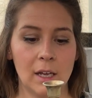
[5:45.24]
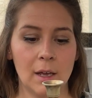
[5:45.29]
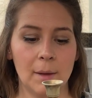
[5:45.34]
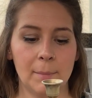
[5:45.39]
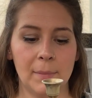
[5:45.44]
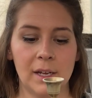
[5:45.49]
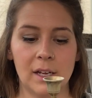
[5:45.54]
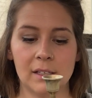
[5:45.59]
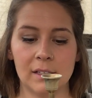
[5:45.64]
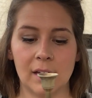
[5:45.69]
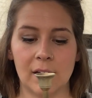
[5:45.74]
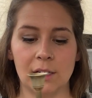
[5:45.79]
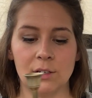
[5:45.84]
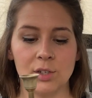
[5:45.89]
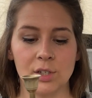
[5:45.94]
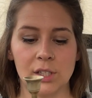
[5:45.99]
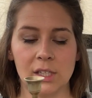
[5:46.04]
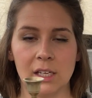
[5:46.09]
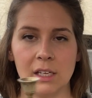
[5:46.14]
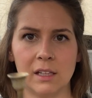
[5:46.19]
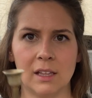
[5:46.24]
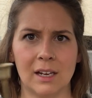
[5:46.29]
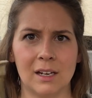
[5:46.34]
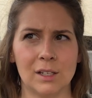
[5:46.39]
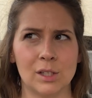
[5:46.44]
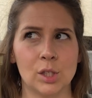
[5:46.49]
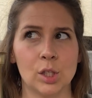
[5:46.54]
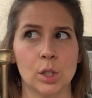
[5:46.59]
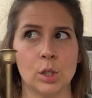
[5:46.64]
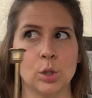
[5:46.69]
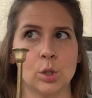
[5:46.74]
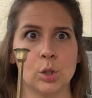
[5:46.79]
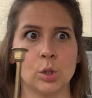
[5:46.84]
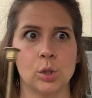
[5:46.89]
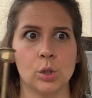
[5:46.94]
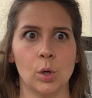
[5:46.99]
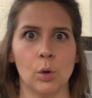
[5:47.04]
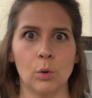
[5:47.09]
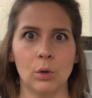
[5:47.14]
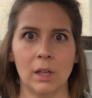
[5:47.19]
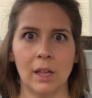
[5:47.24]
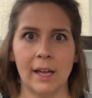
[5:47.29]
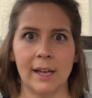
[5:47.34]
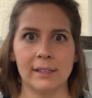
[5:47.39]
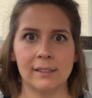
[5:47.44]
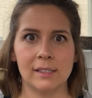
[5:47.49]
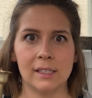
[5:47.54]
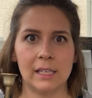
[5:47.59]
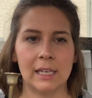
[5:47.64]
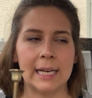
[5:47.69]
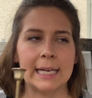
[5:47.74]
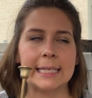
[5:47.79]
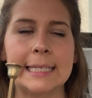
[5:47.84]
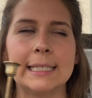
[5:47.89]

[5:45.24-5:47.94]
because I just think that is so classy,